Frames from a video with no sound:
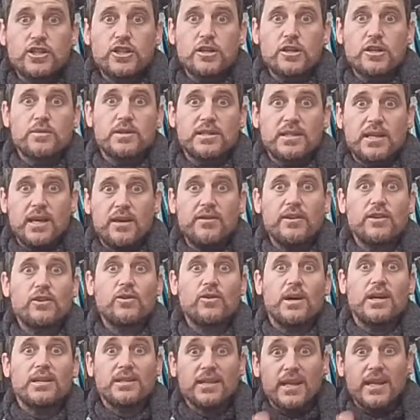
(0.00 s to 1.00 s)
religion was given to
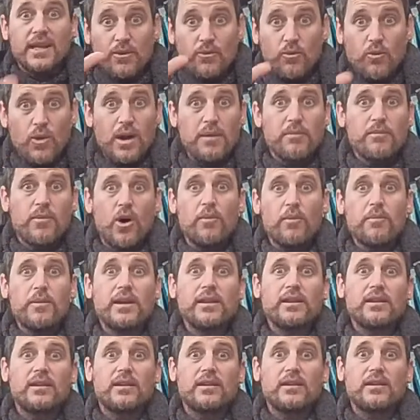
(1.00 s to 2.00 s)
us in one
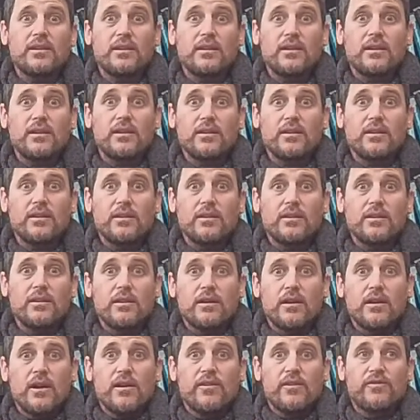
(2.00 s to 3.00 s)
moment
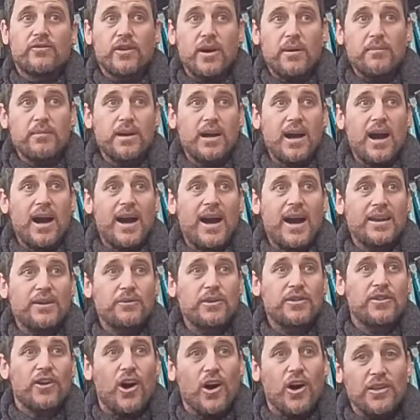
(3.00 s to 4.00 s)
from God
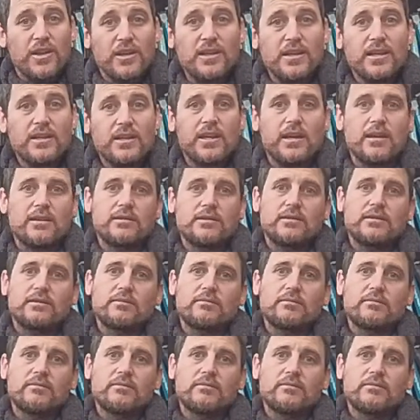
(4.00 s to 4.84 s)
with all the details.